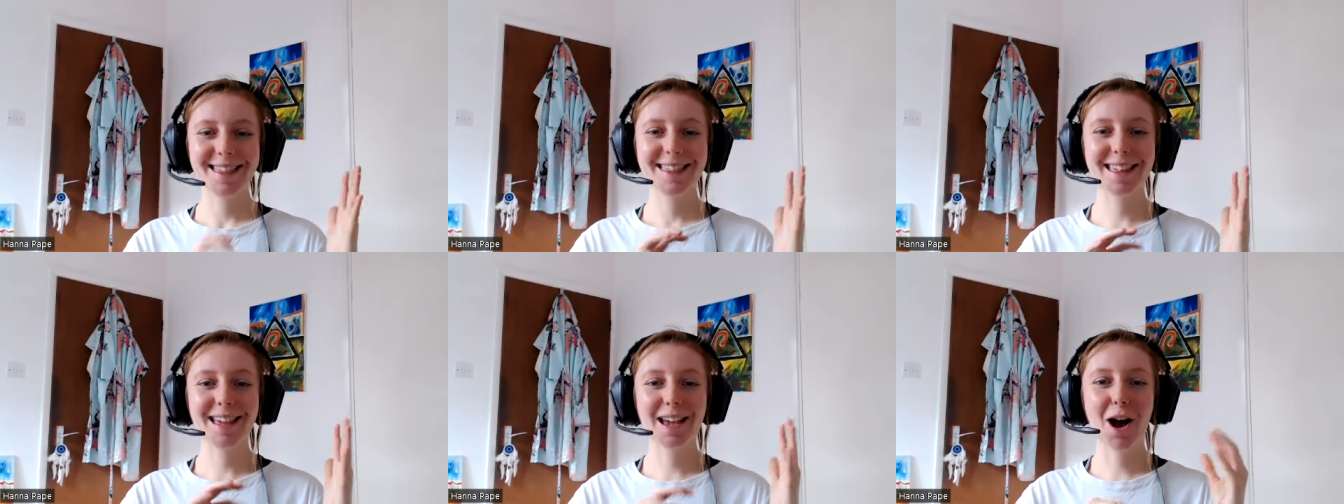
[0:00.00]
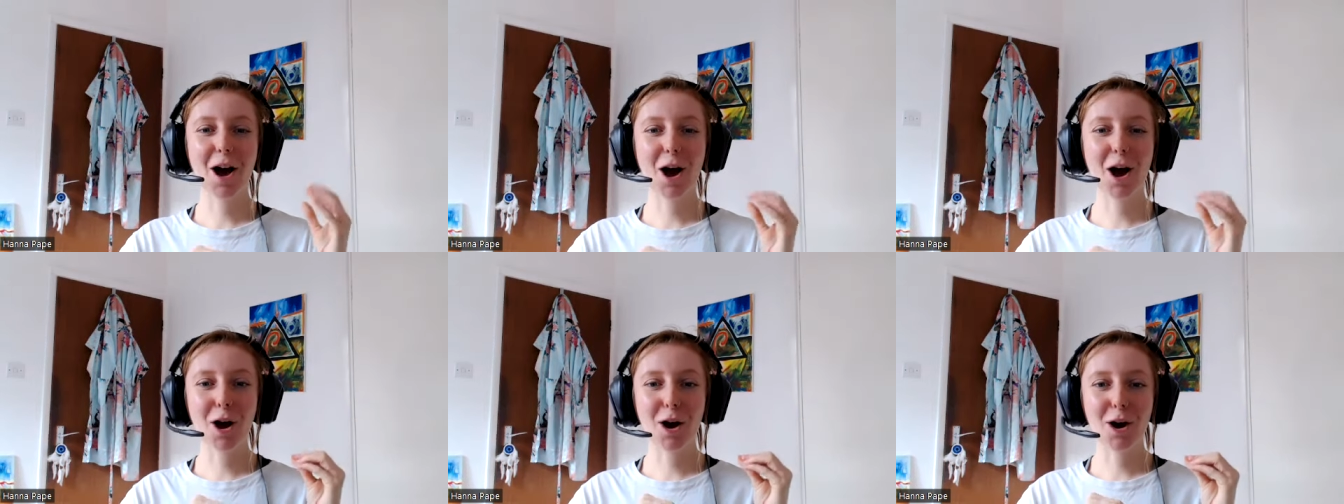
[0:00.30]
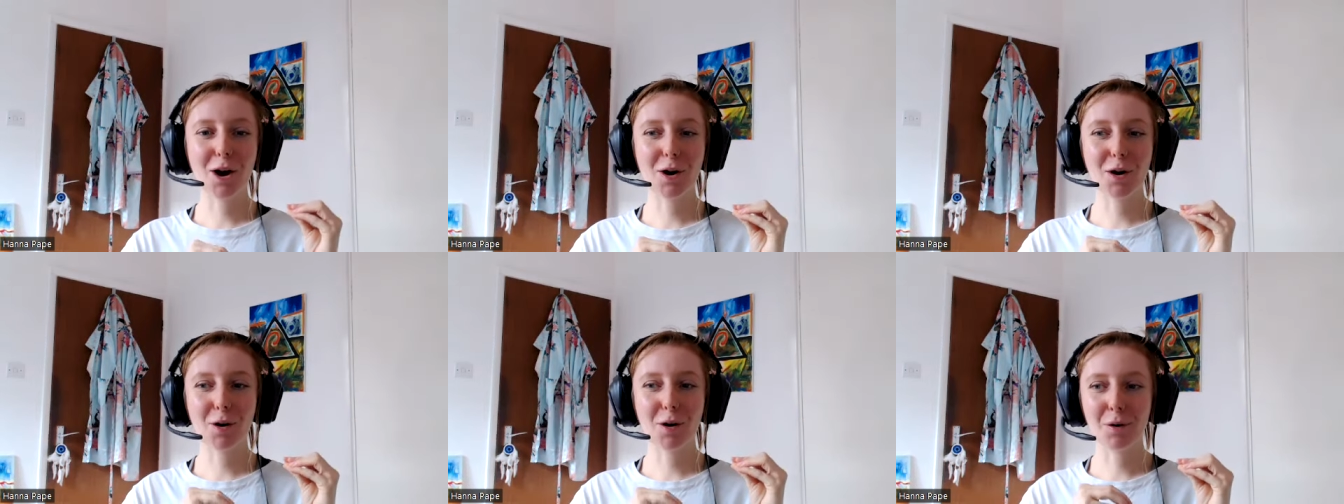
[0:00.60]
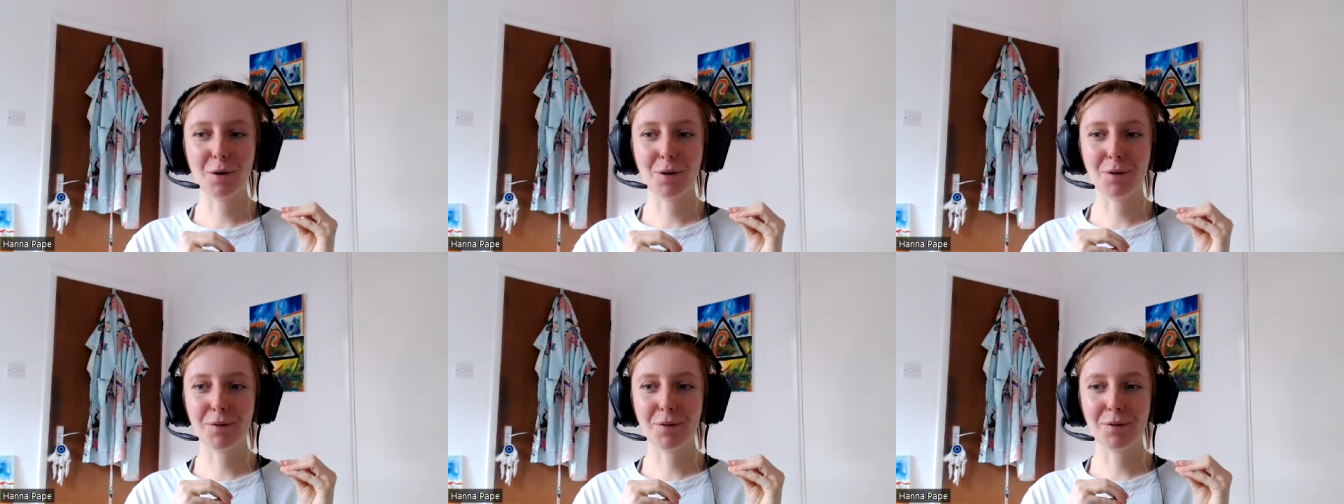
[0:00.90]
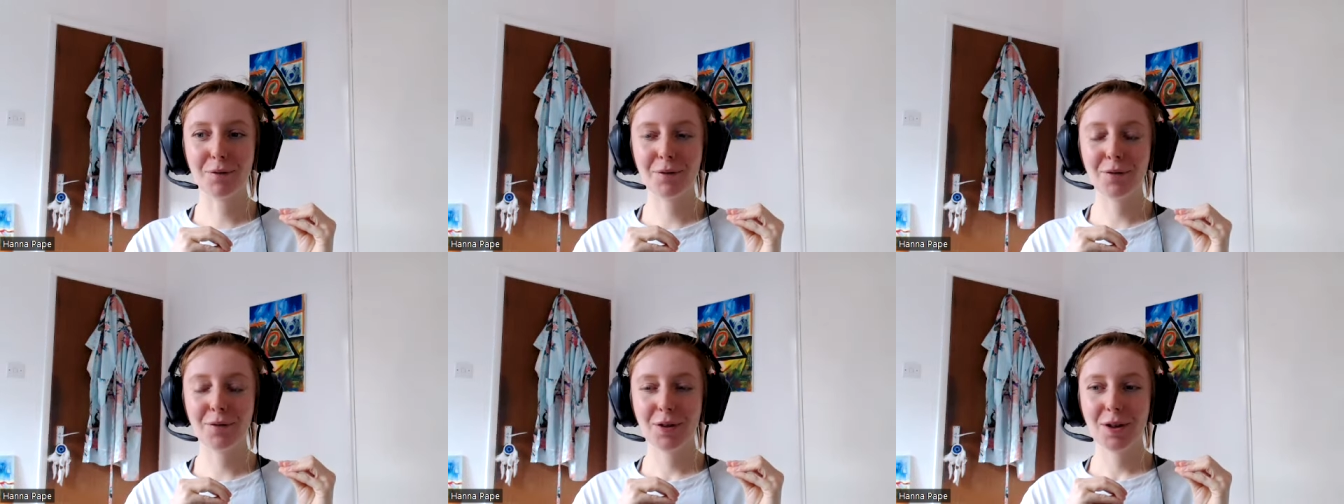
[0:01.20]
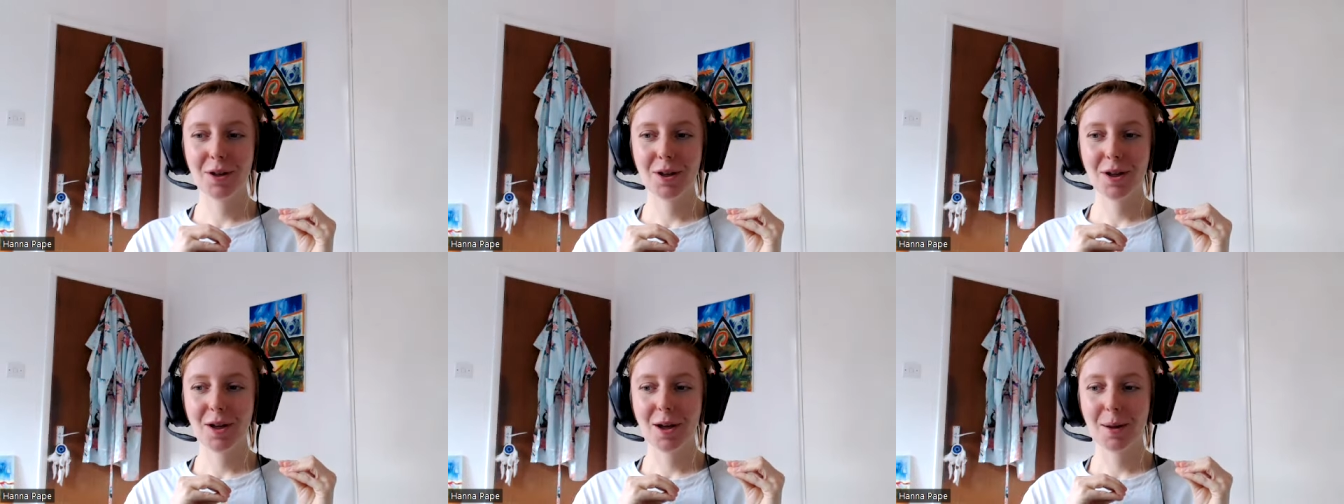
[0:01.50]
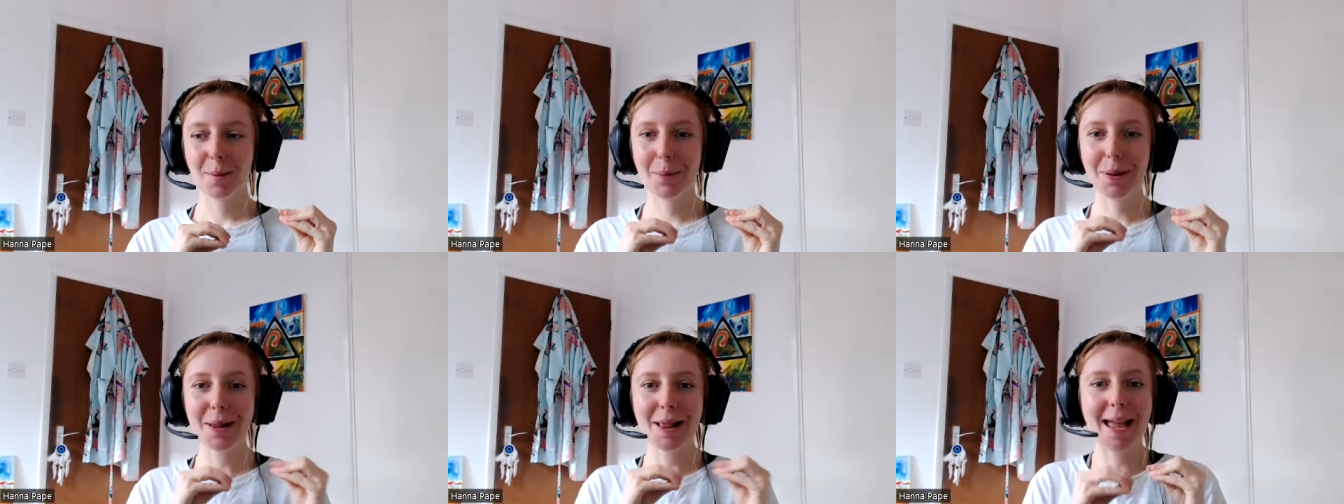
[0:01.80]
the art of
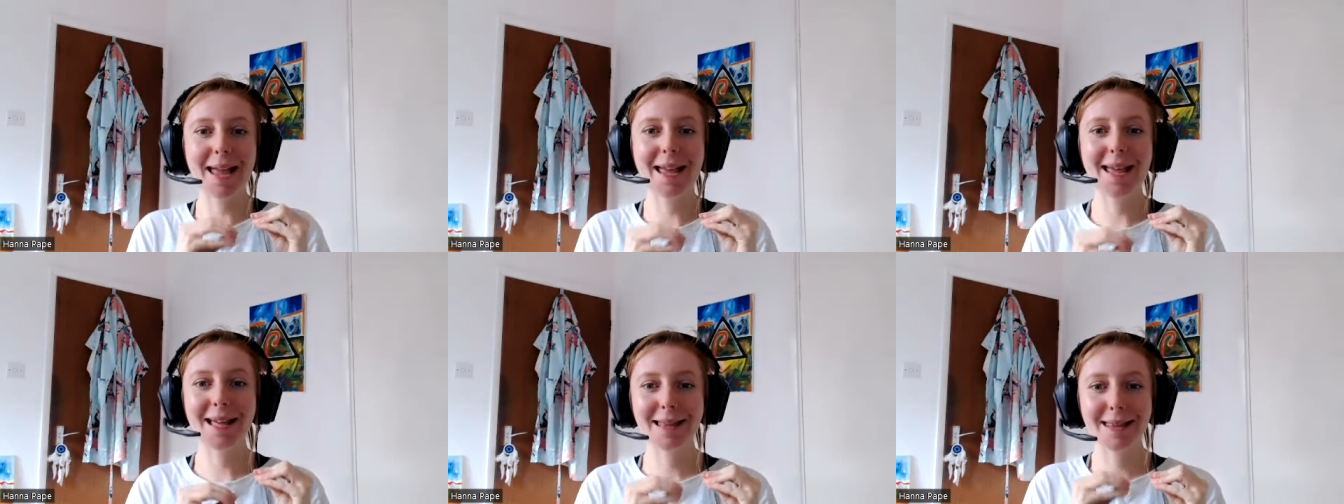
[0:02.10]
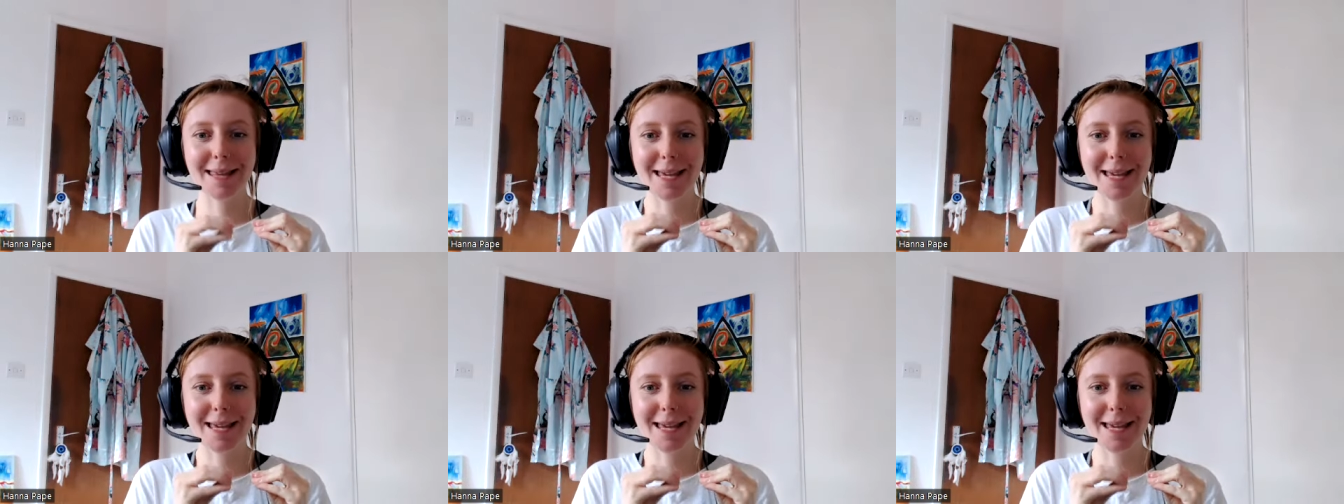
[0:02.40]
playing